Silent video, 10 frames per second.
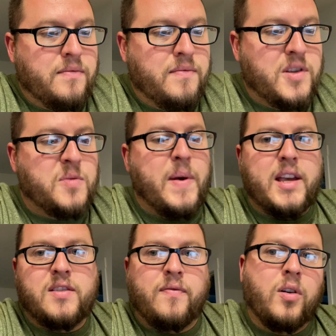
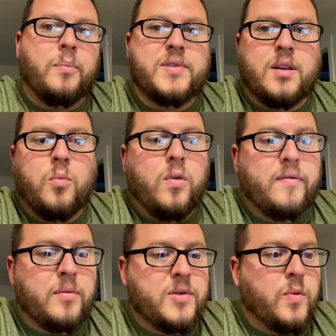specs from someone
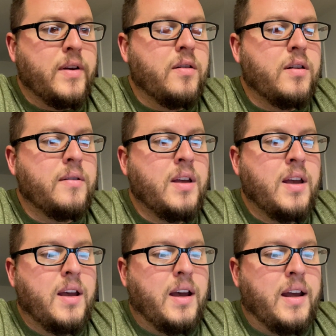from Toyota
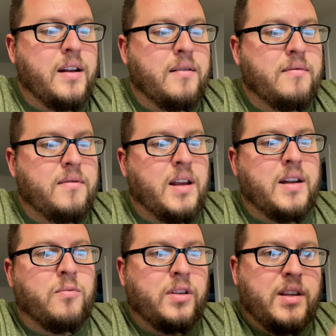and
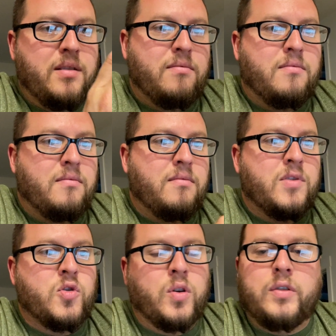really
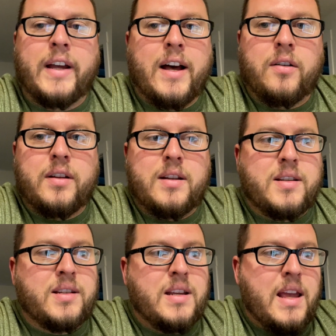drill down and
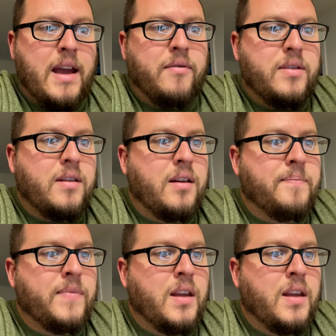see everything.